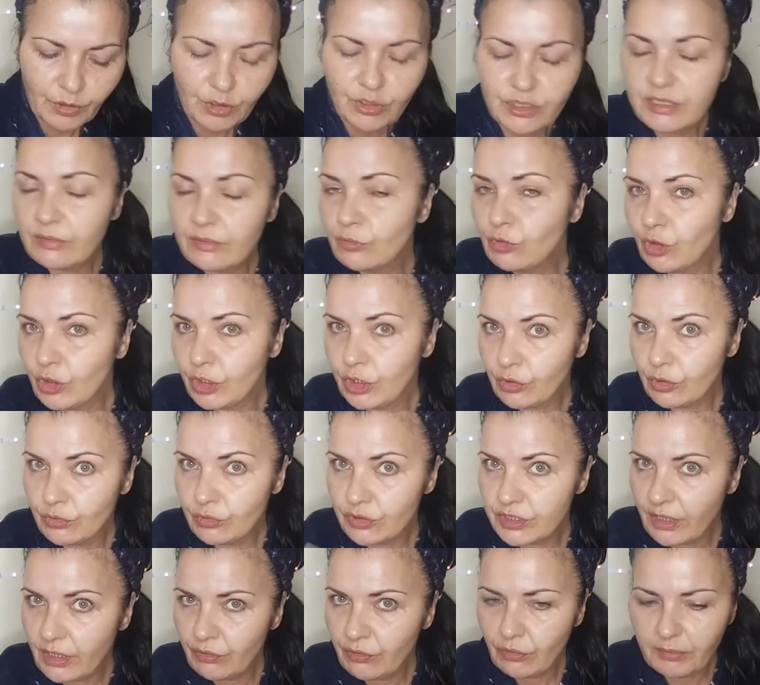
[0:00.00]
because I'm going to
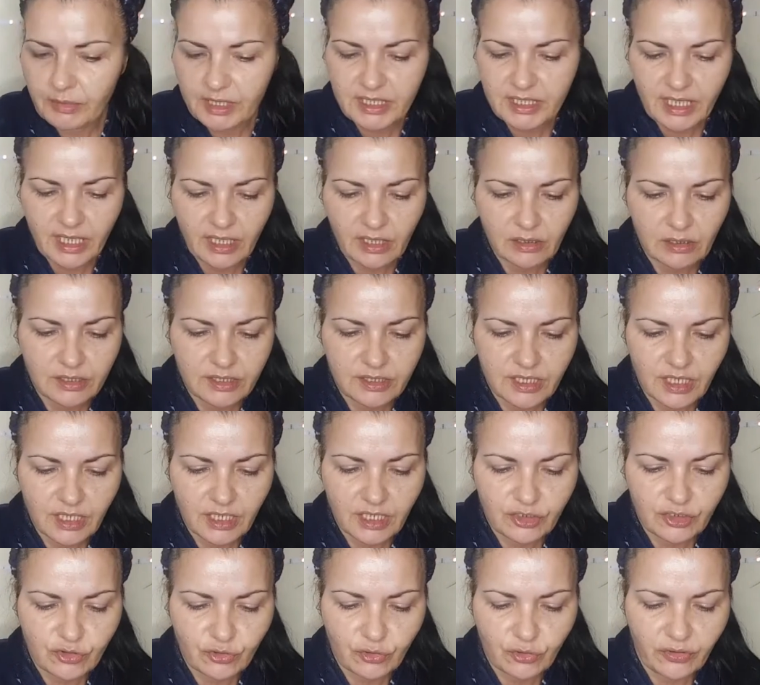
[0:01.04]
go down on my
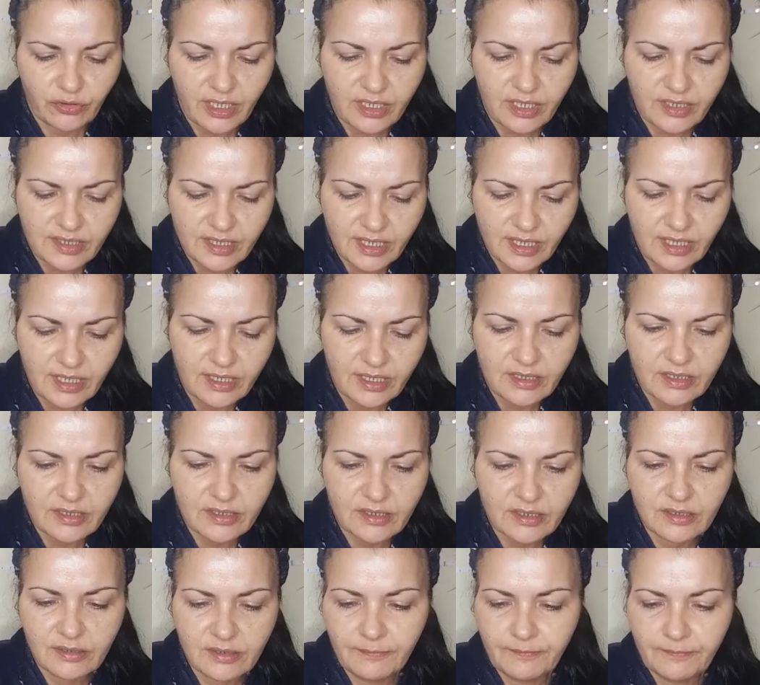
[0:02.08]
décolleté. So this
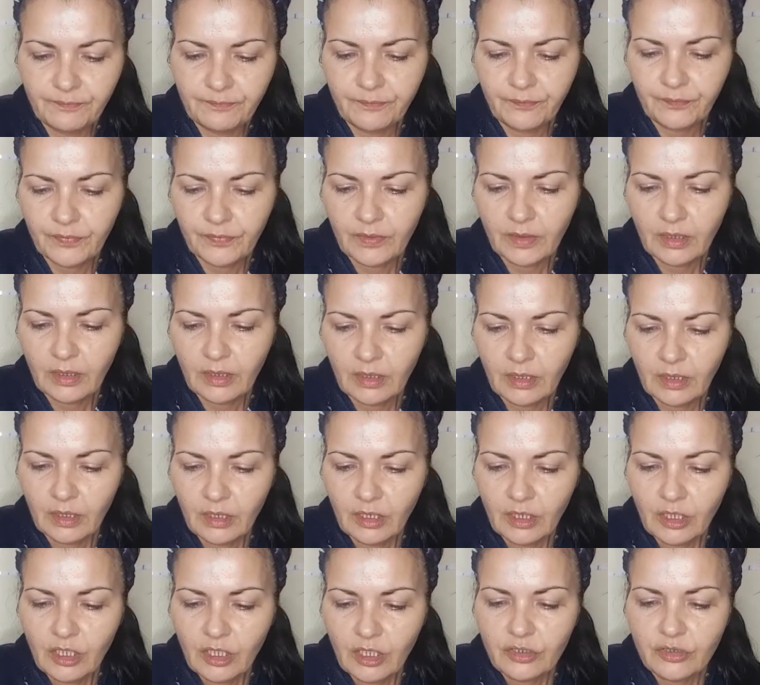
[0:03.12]
is
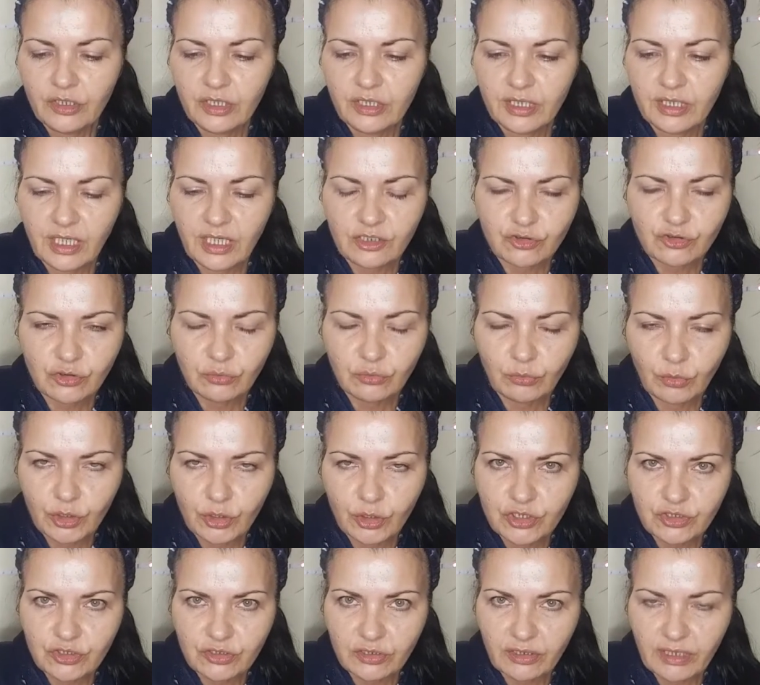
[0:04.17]
the natural
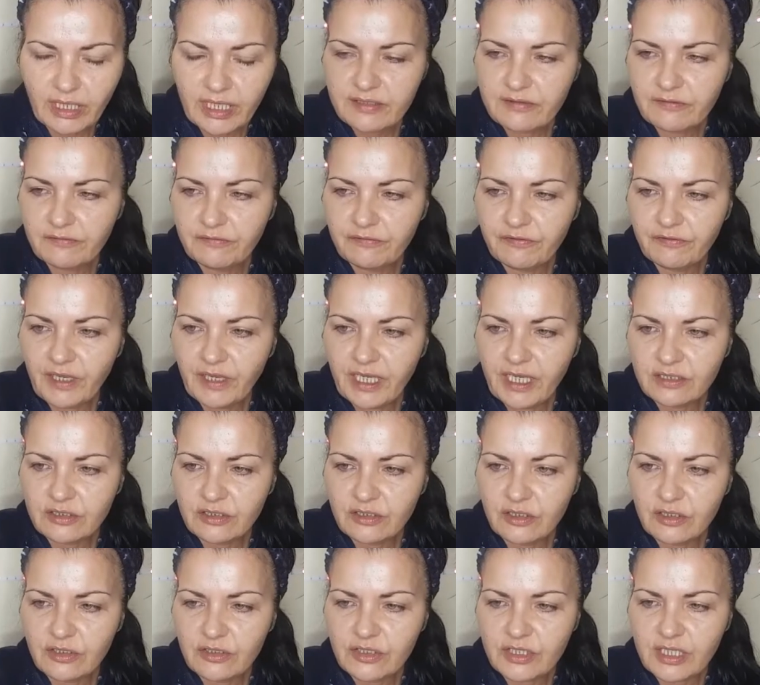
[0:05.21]
moisturizing
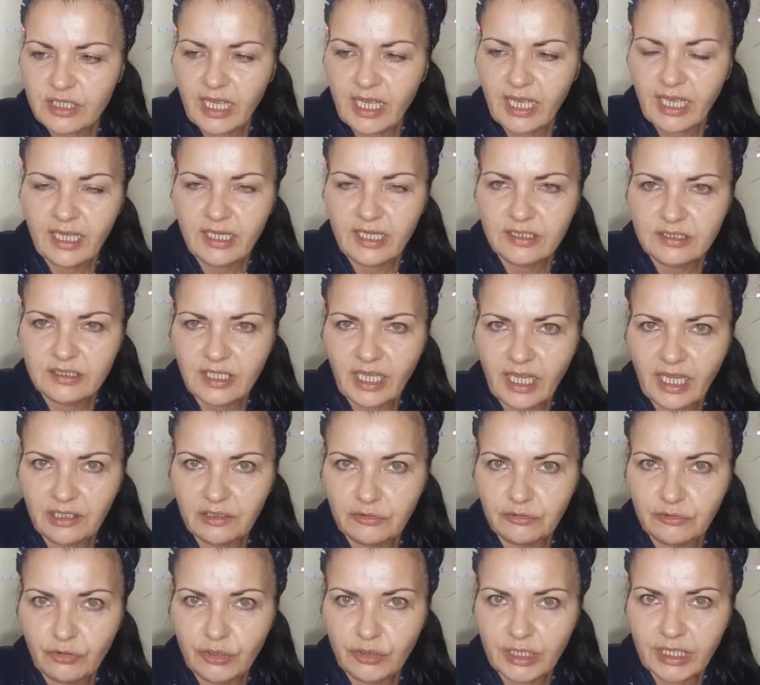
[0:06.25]
factors and
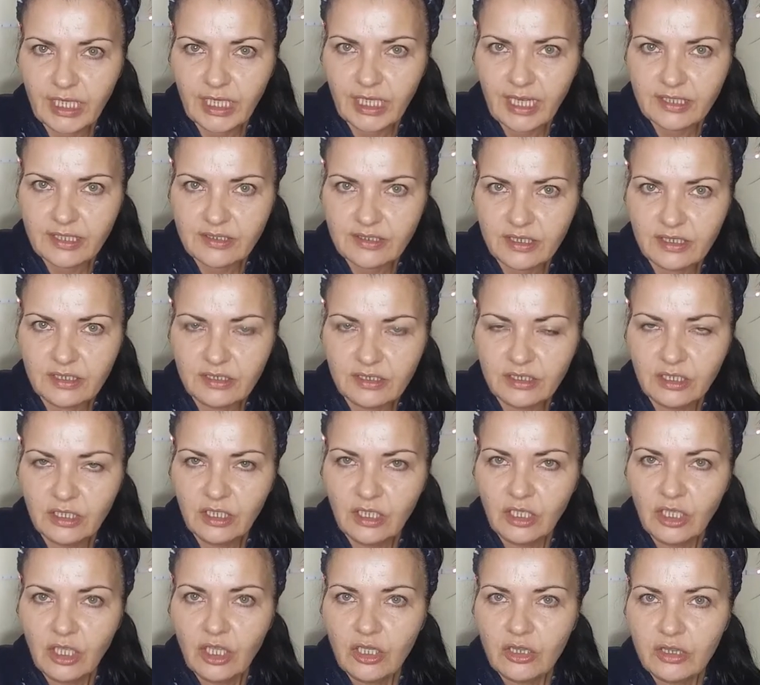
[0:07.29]
hyaluronic acid,
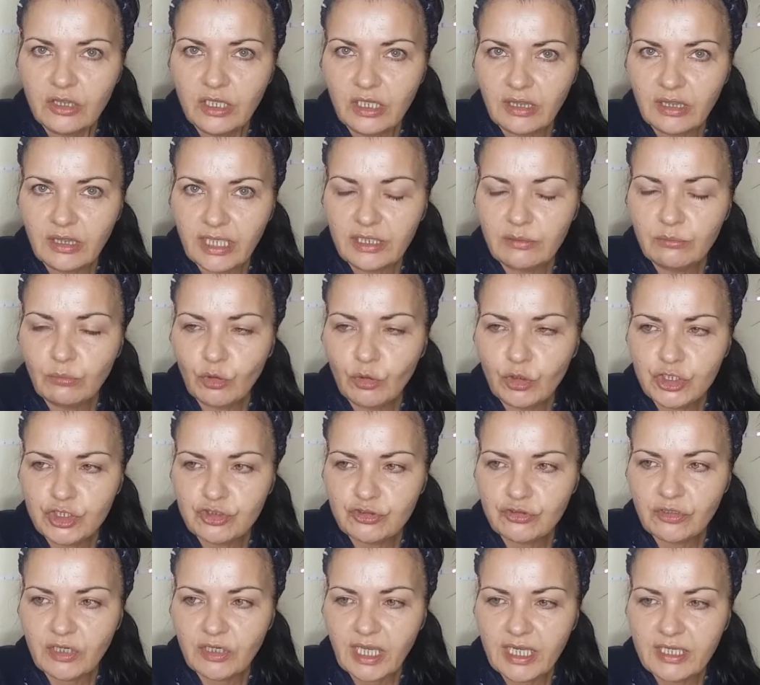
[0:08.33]
the light
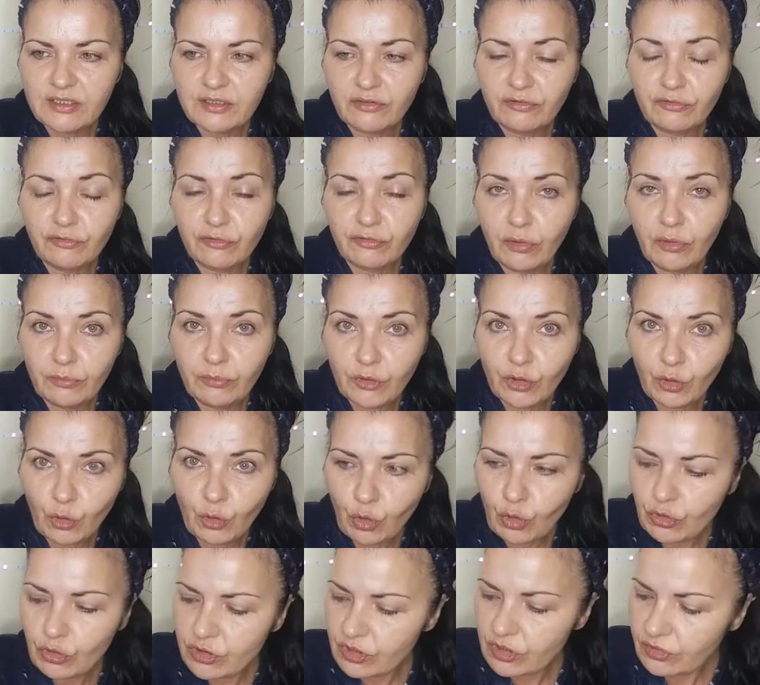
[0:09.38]
moisturizer from The
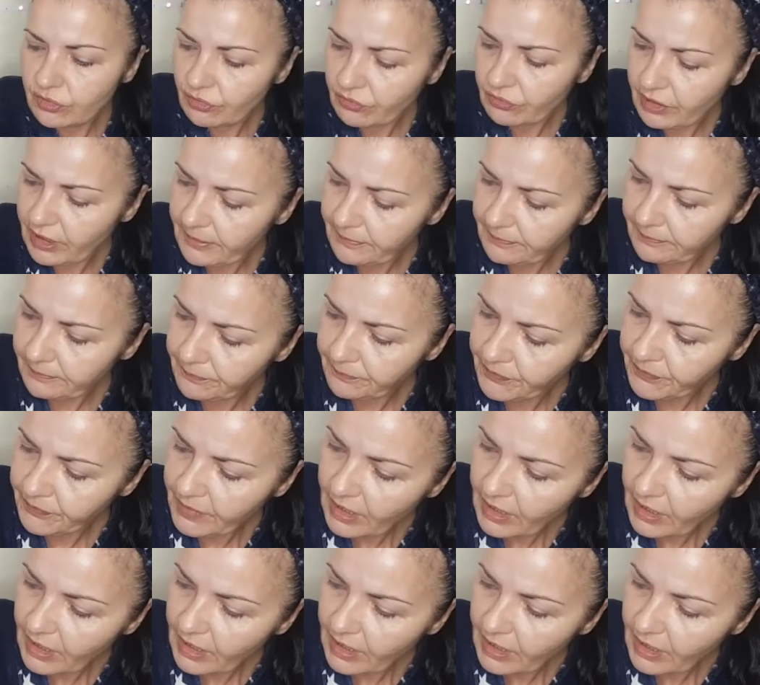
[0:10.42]
Ordinary,